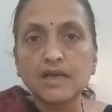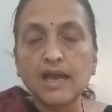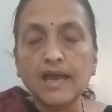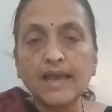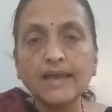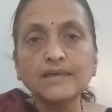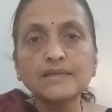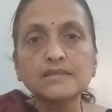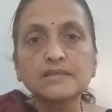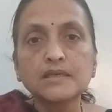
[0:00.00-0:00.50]

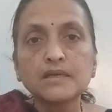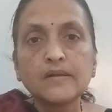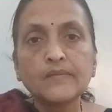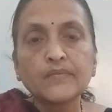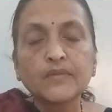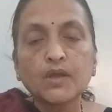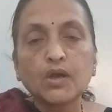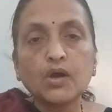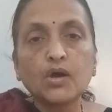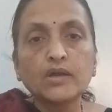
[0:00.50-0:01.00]
acts,
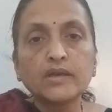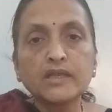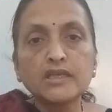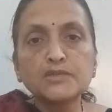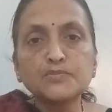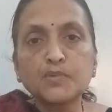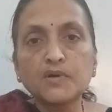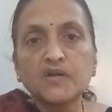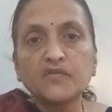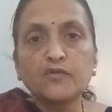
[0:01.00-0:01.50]
or he
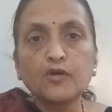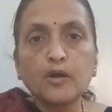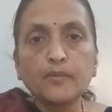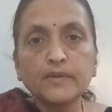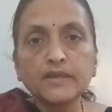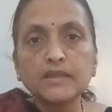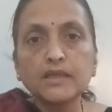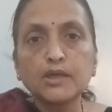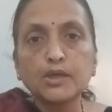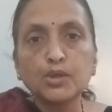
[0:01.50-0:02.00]
is
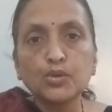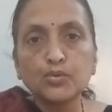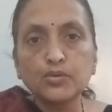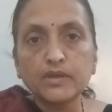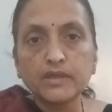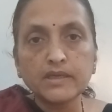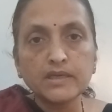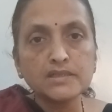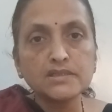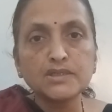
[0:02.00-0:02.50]
performing
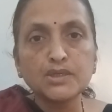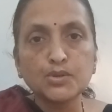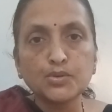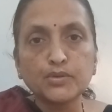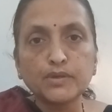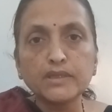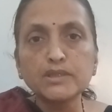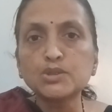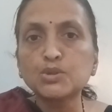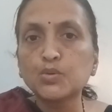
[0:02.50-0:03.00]
his
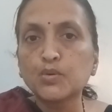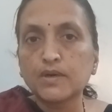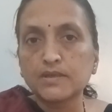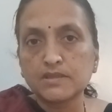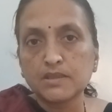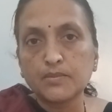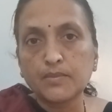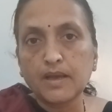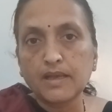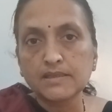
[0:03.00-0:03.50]
duties towards
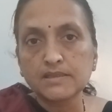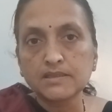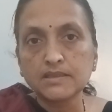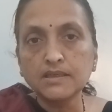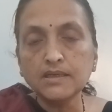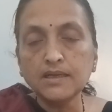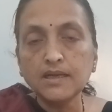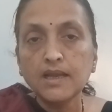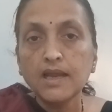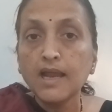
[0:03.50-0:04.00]
the
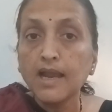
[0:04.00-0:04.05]
master.